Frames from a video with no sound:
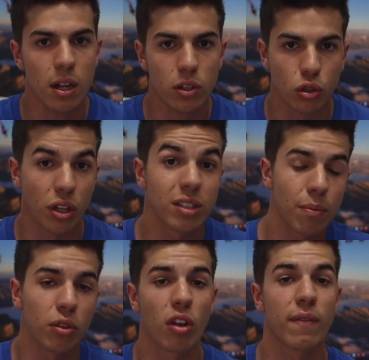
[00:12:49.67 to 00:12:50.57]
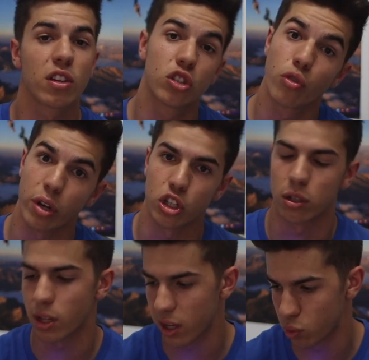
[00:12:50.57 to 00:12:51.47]
So that's something to have in
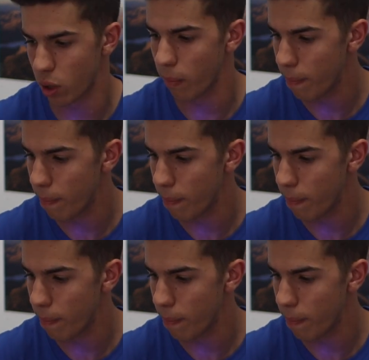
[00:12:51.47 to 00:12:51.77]
consideration as well.